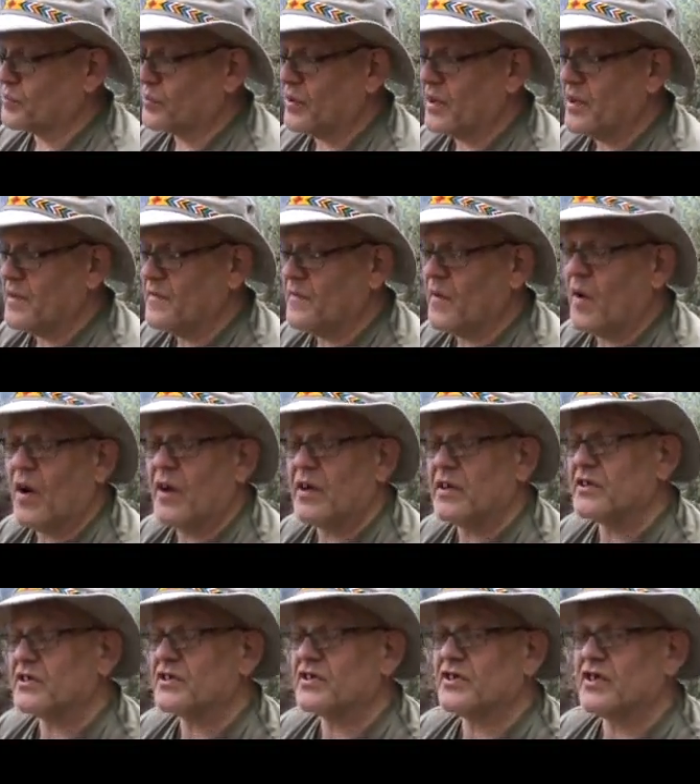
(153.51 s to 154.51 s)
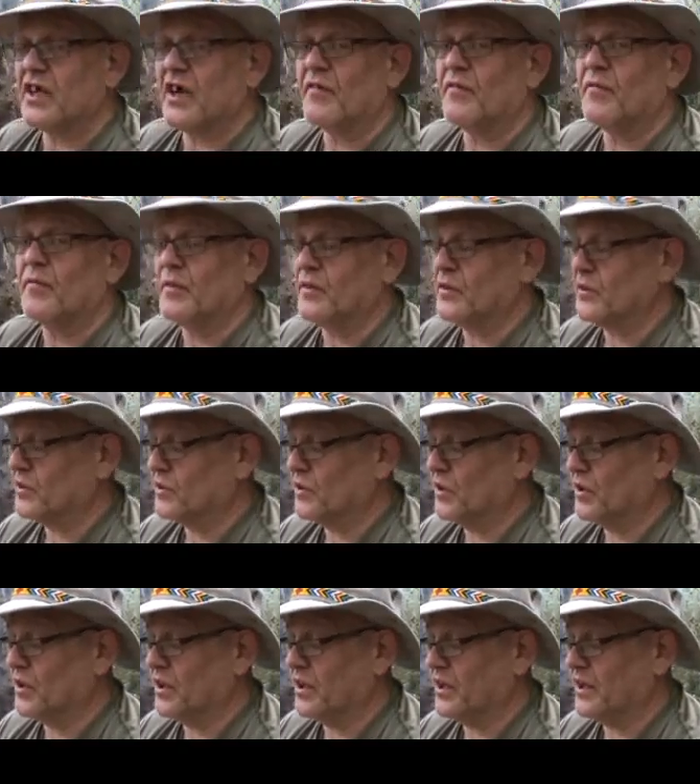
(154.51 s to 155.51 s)
pretty violent stuff when you're
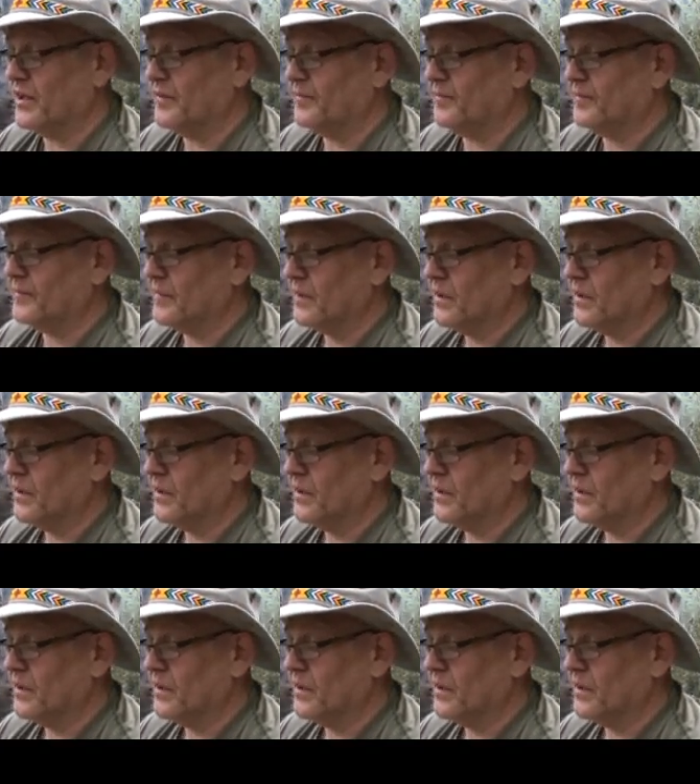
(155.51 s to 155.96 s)
cooking it